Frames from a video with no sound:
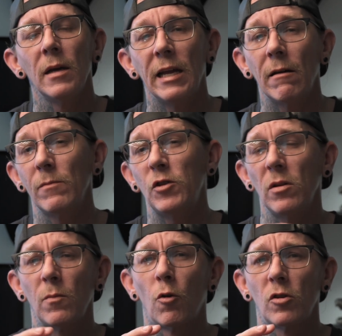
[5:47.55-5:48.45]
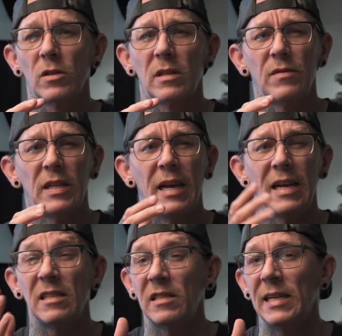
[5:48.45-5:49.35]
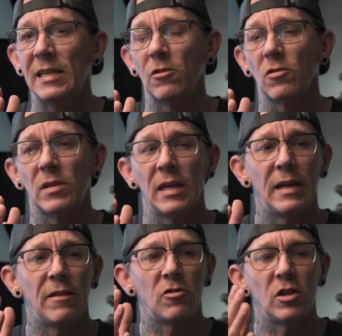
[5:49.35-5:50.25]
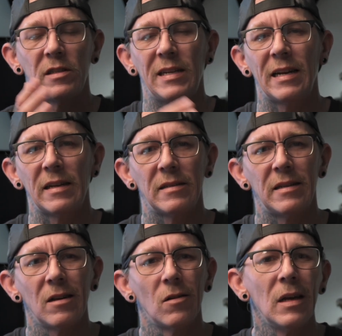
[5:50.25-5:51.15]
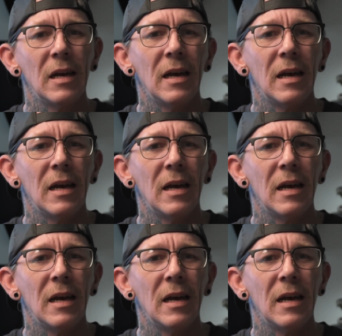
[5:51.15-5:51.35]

Now, when I'm shooting portraits of, say, seniors and they're just standing still,